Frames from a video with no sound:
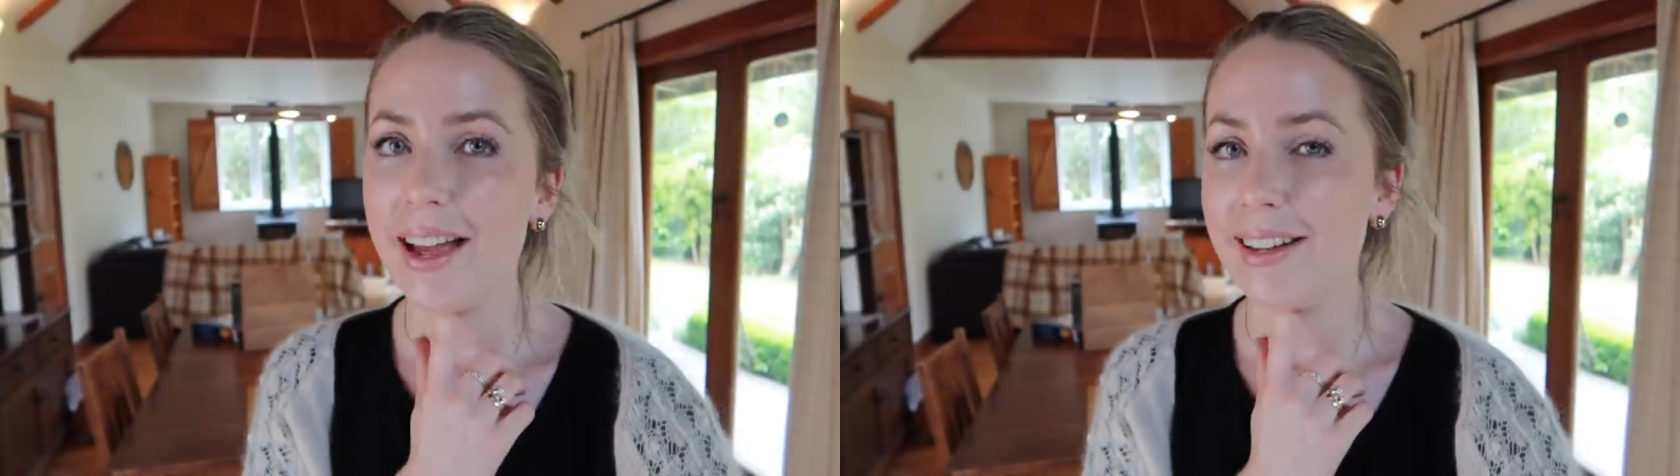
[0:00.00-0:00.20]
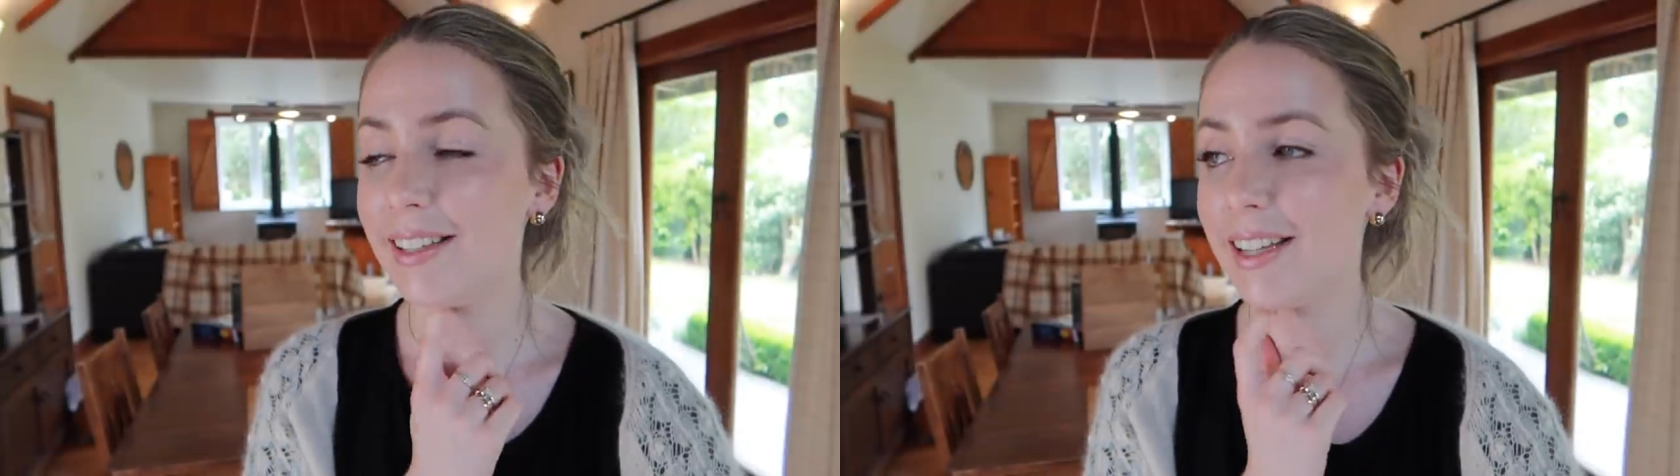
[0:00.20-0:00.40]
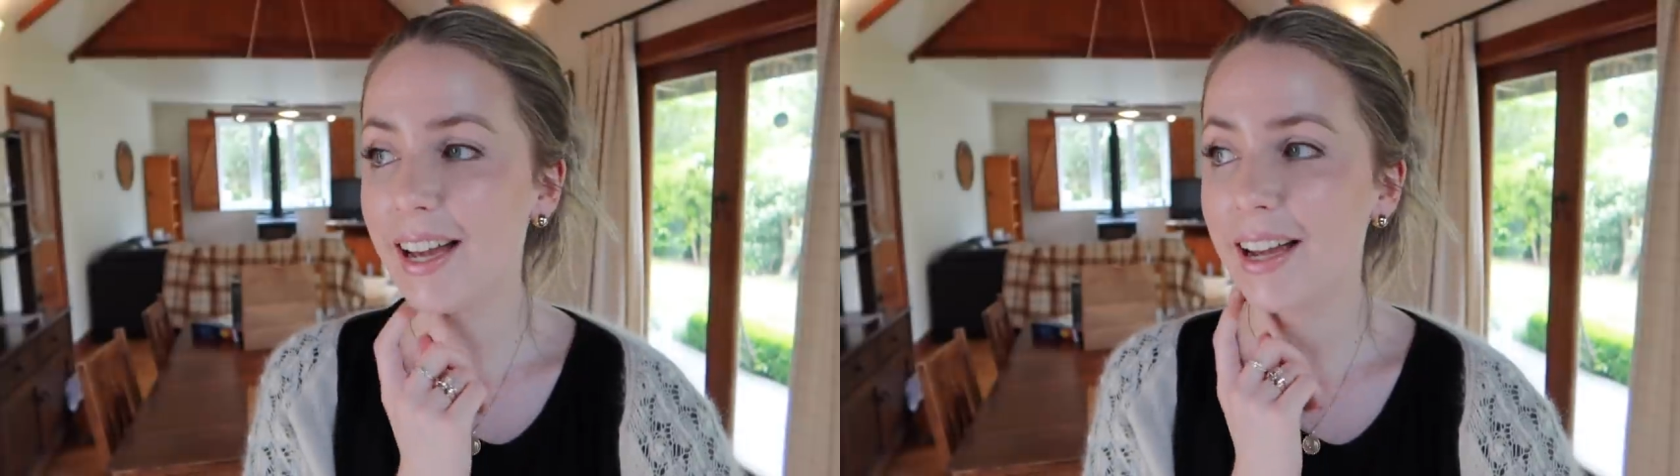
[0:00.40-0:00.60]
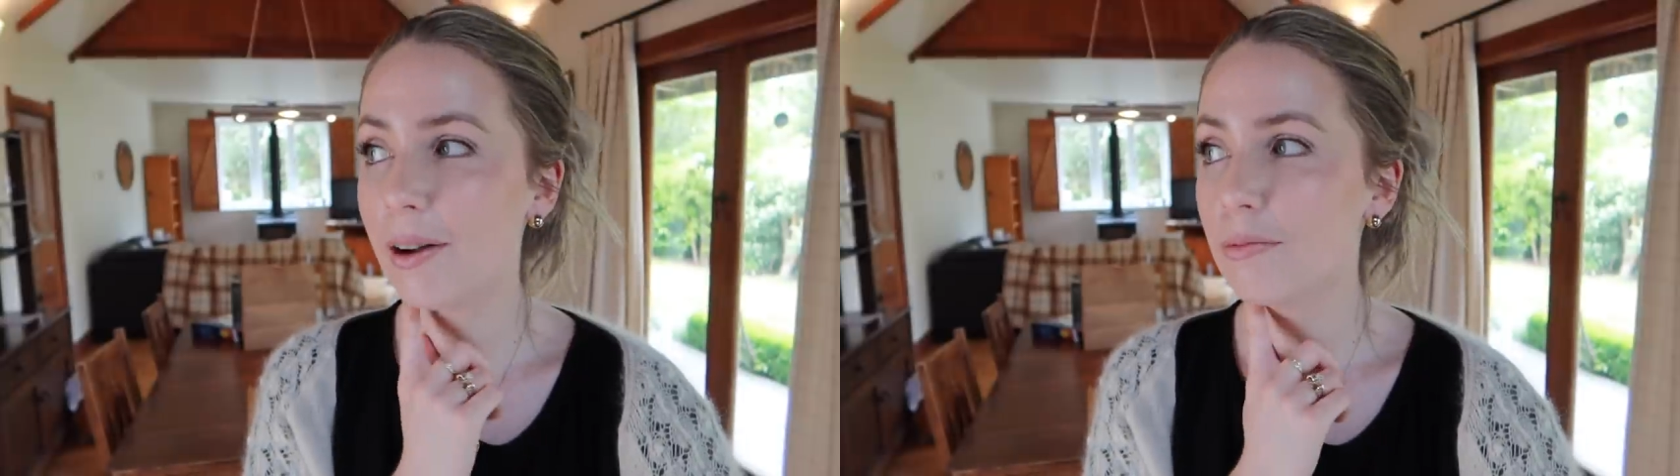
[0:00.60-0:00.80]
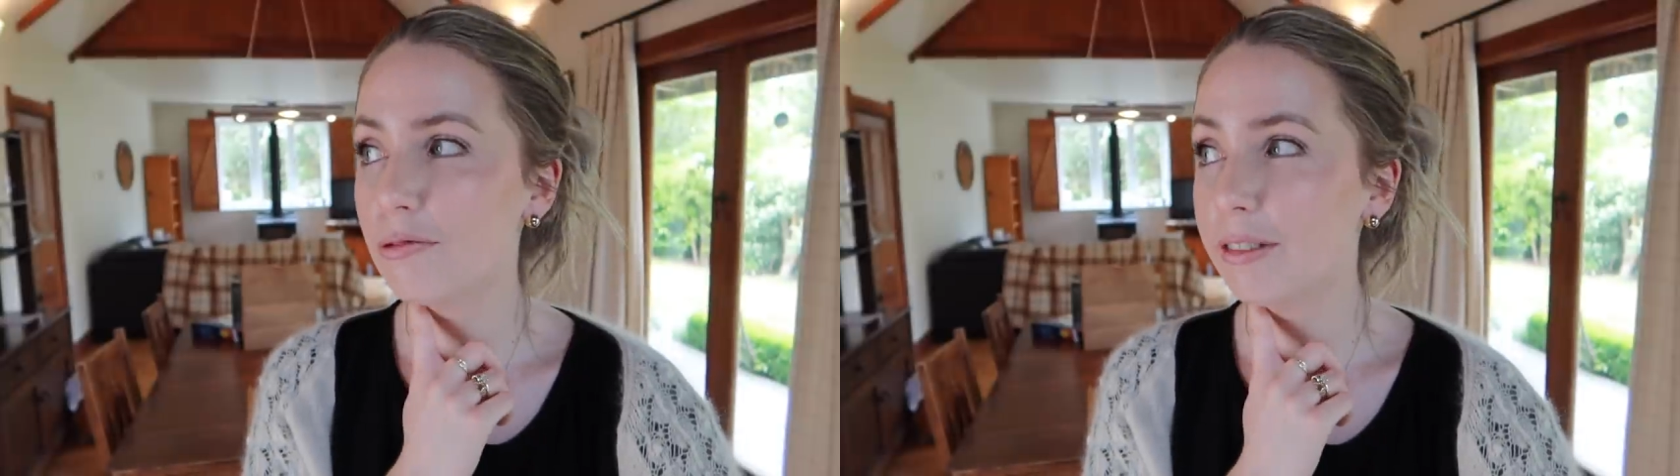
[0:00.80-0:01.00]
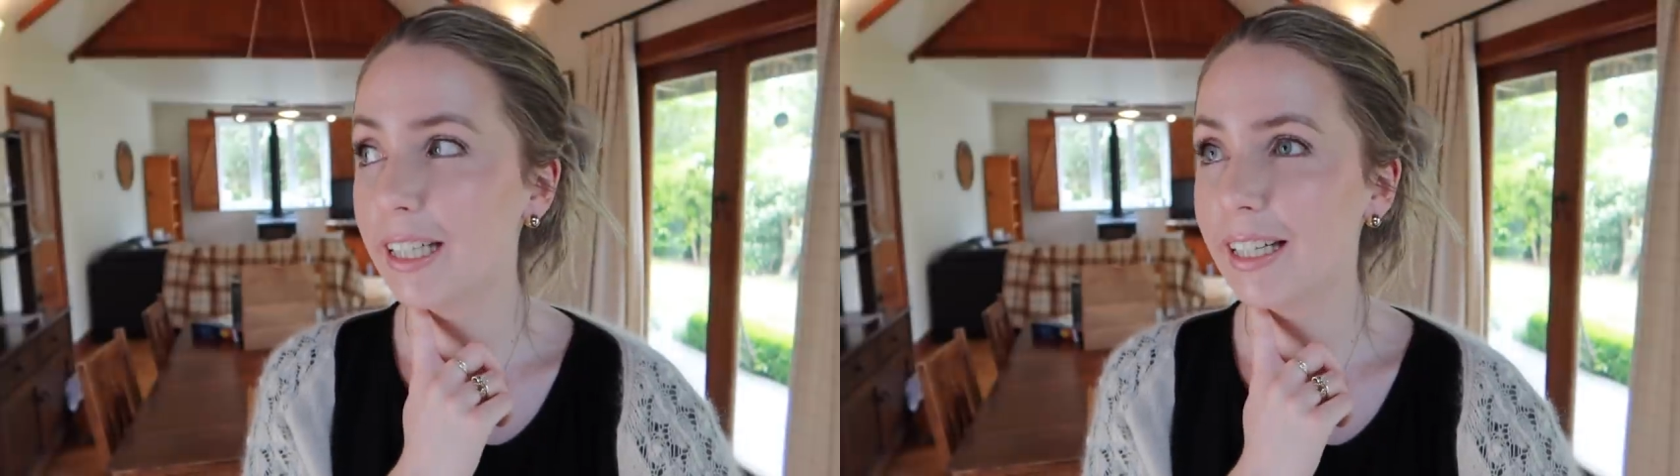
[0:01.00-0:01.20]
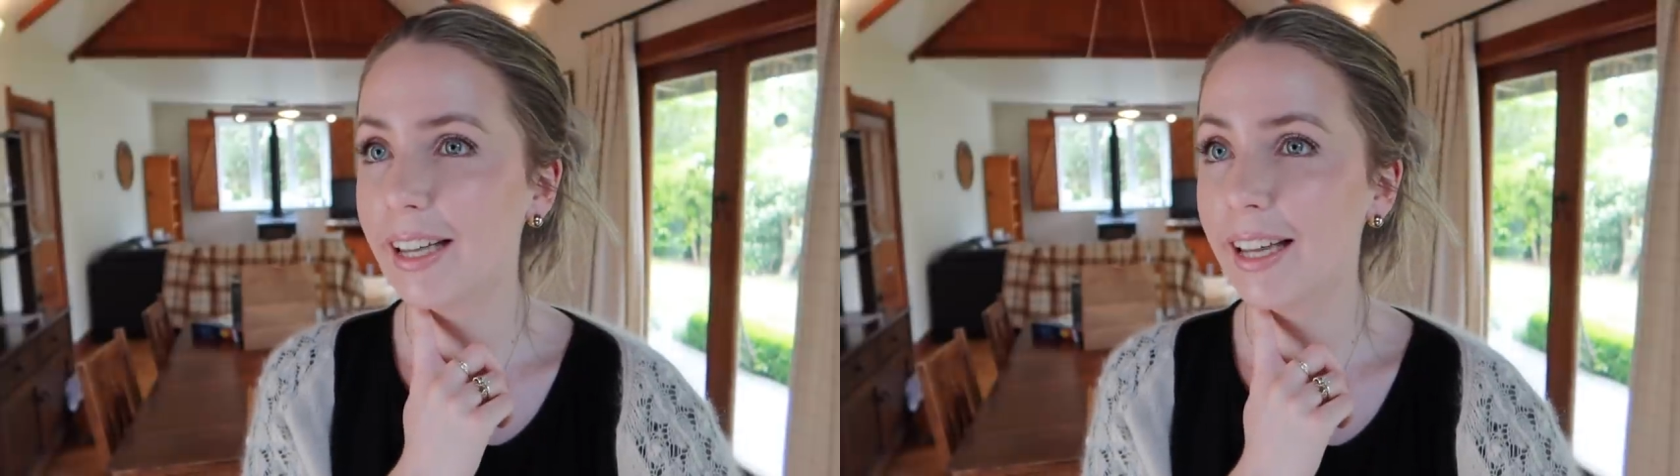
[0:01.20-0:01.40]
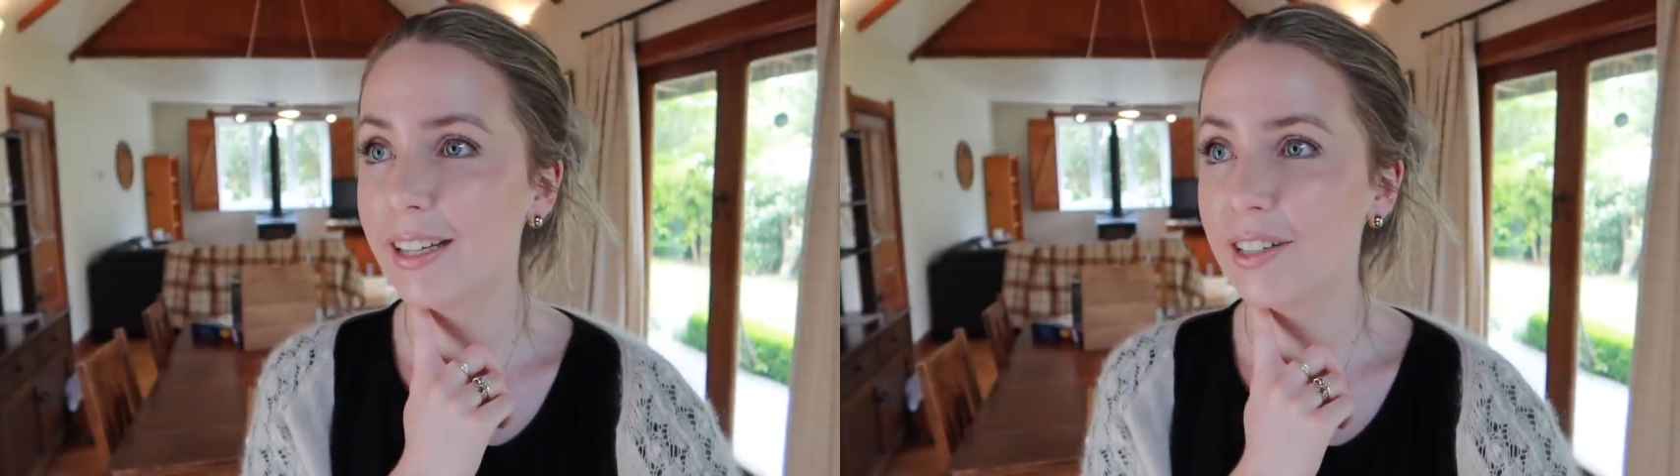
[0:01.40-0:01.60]
And today I'm really
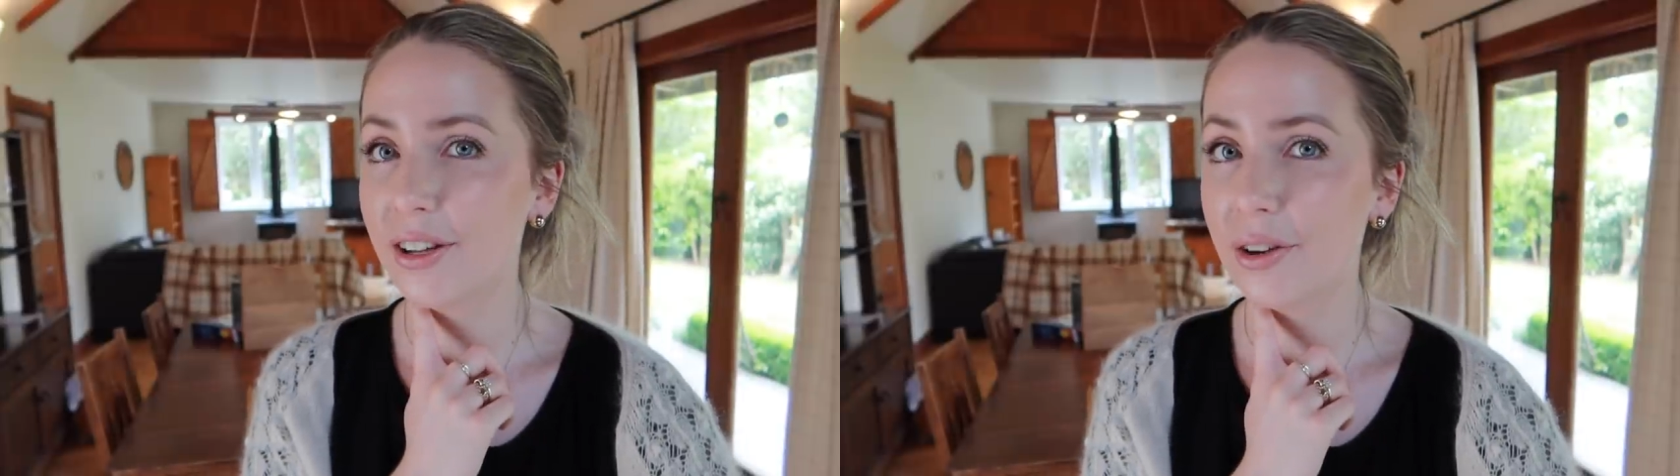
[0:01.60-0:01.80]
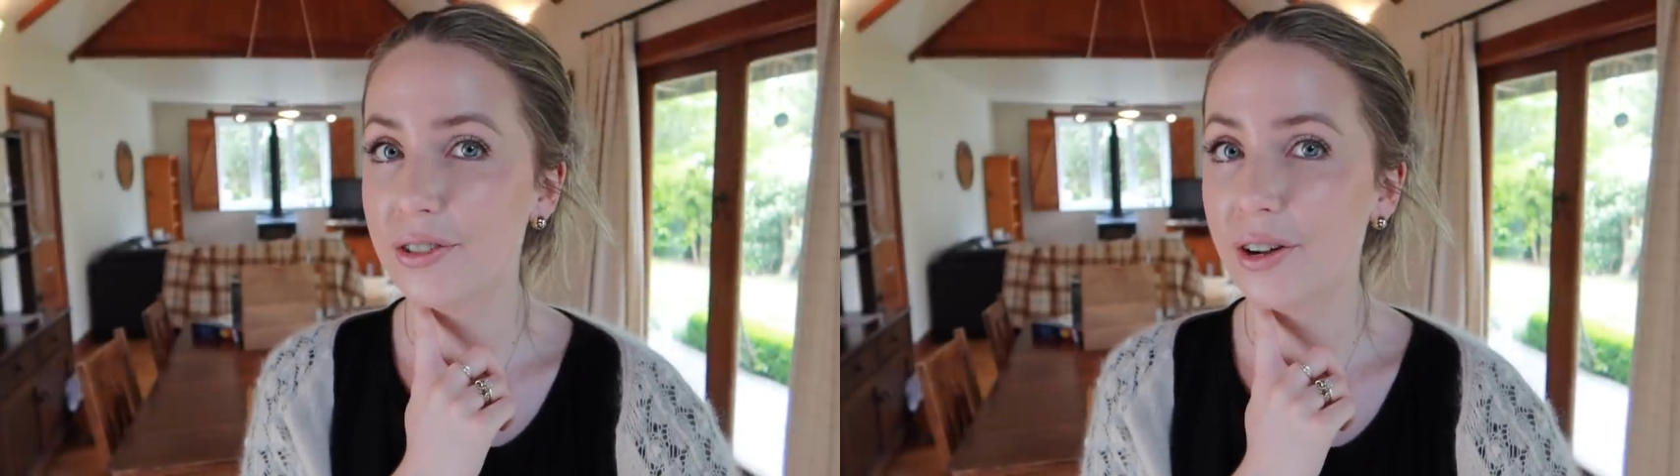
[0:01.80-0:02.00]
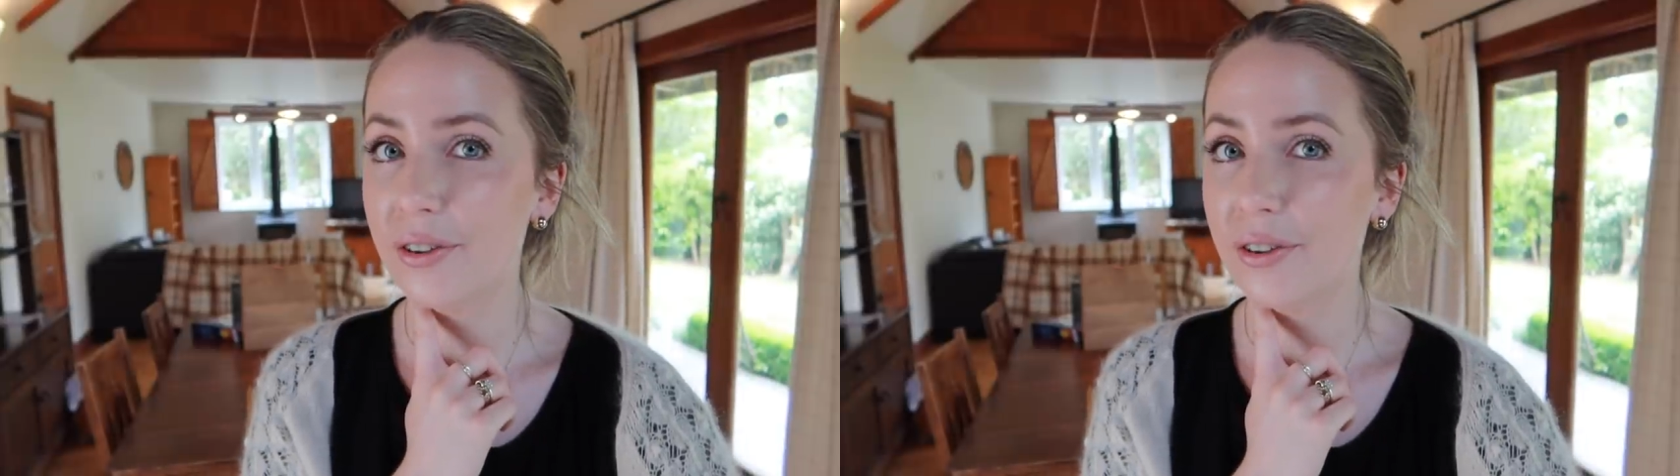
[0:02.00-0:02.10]
keen to go to